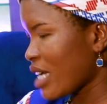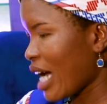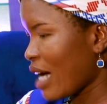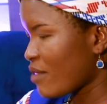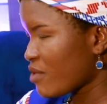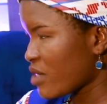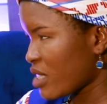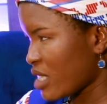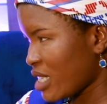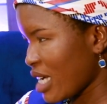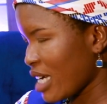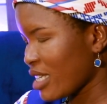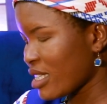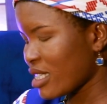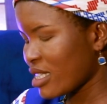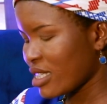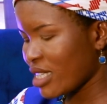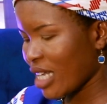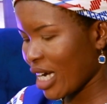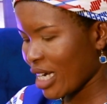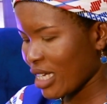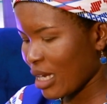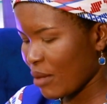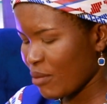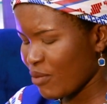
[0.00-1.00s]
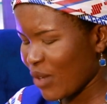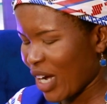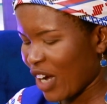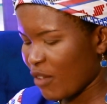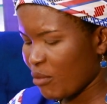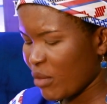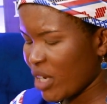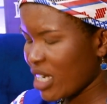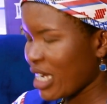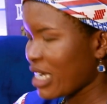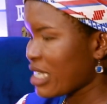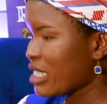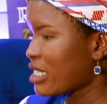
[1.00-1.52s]
I've said that, I've
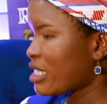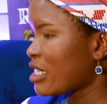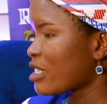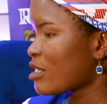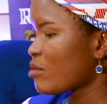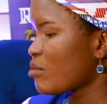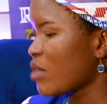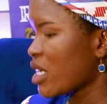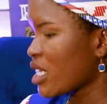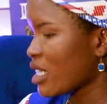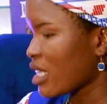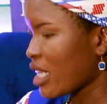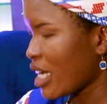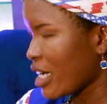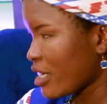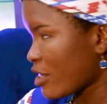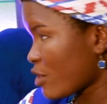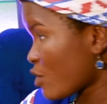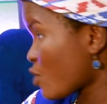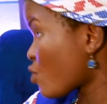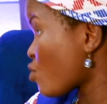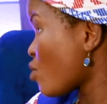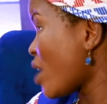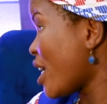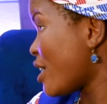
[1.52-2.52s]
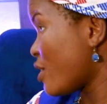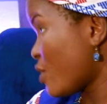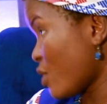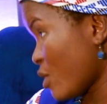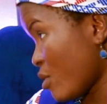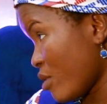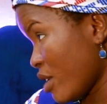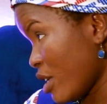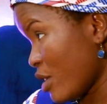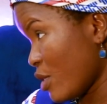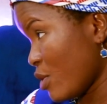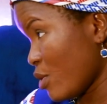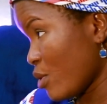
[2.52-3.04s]
made that statement like twice
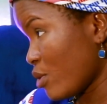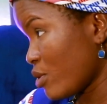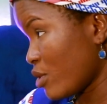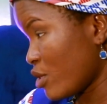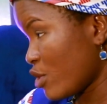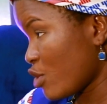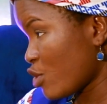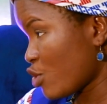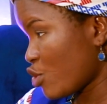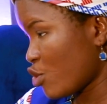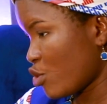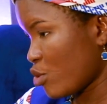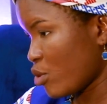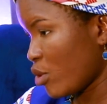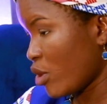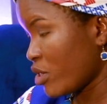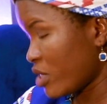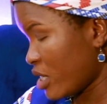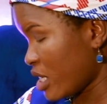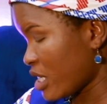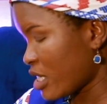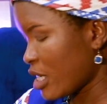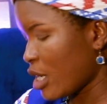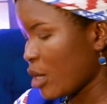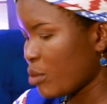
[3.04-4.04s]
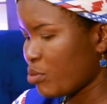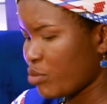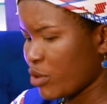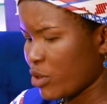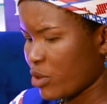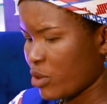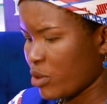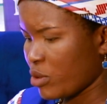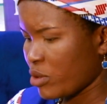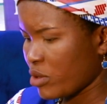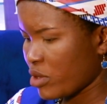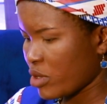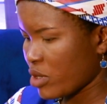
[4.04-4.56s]
already on this show, on this
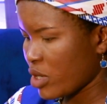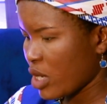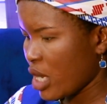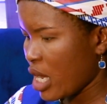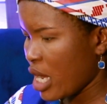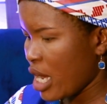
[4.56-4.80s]
episode.